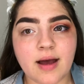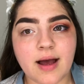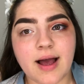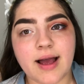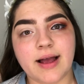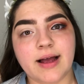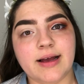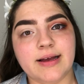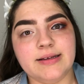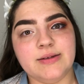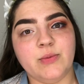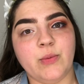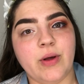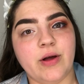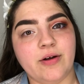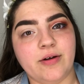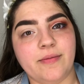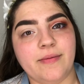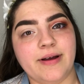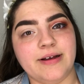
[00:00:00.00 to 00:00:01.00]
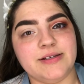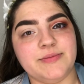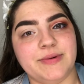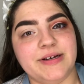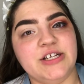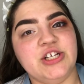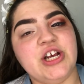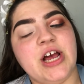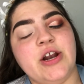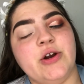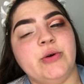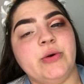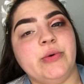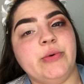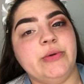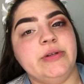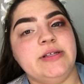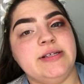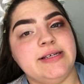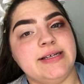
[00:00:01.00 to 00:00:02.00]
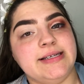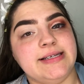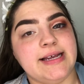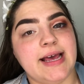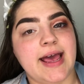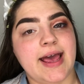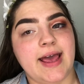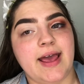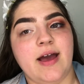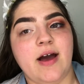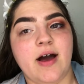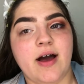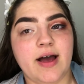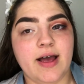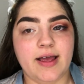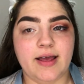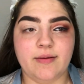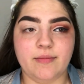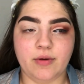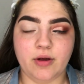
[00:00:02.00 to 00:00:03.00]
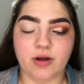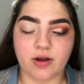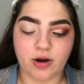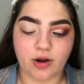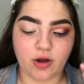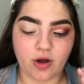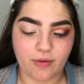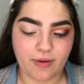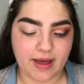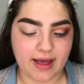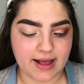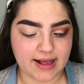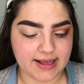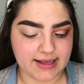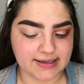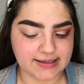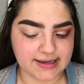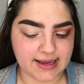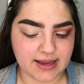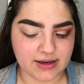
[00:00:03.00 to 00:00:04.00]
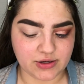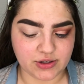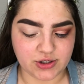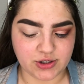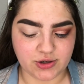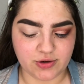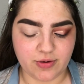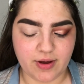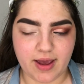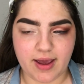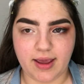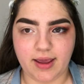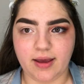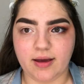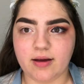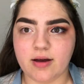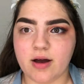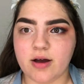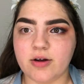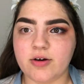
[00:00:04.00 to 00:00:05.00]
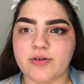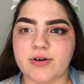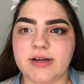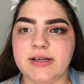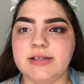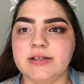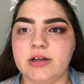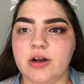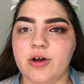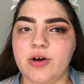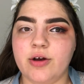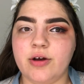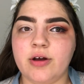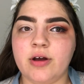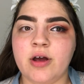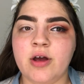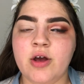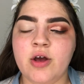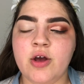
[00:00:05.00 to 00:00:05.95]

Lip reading: Hi guys, welcome back to my channel. Today I am gonna go ahead and do a cut crease look